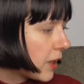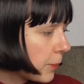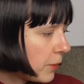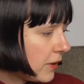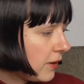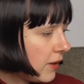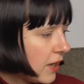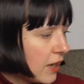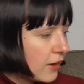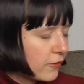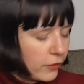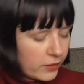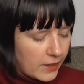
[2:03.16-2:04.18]
people.
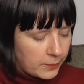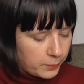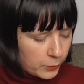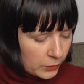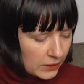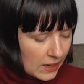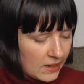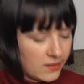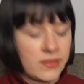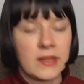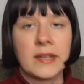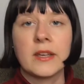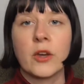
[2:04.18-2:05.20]
For that book, I
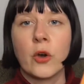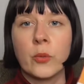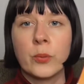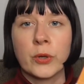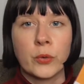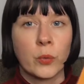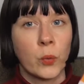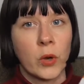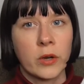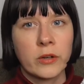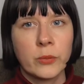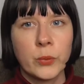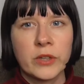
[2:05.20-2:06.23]
think Open
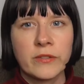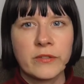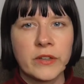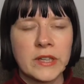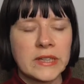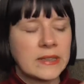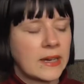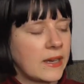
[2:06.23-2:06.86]
Water would fit.